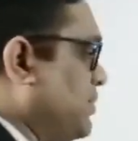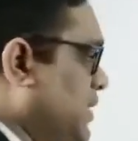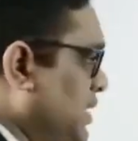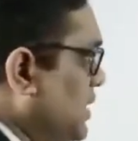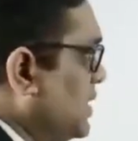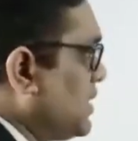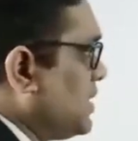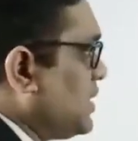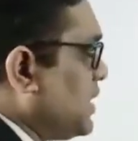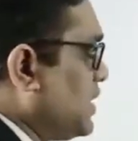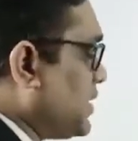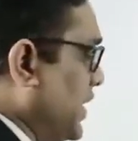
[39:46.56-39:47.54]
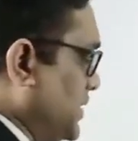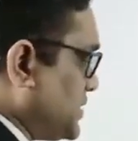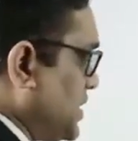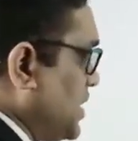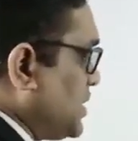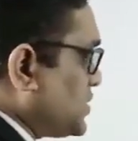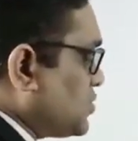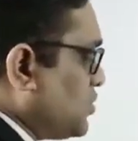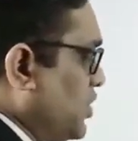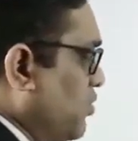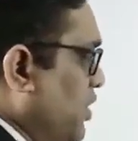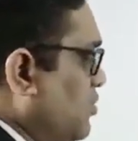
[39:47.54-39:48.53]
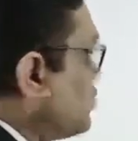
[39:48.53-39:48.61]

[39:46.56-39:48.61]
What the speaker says: be increased. So during